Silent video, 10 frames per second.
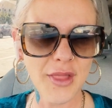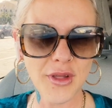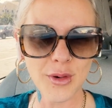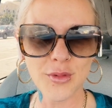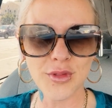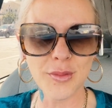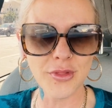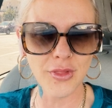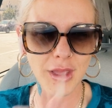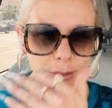I thought it was
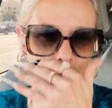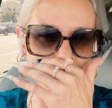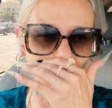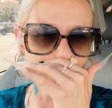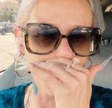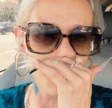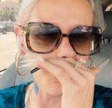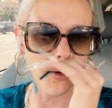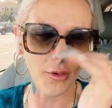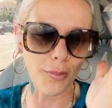something like mechanical
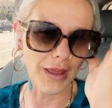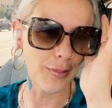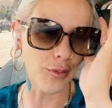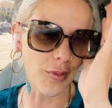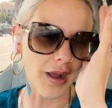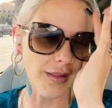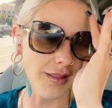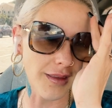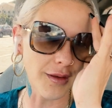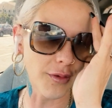or people
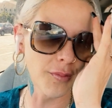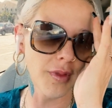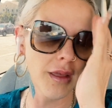wise, you know?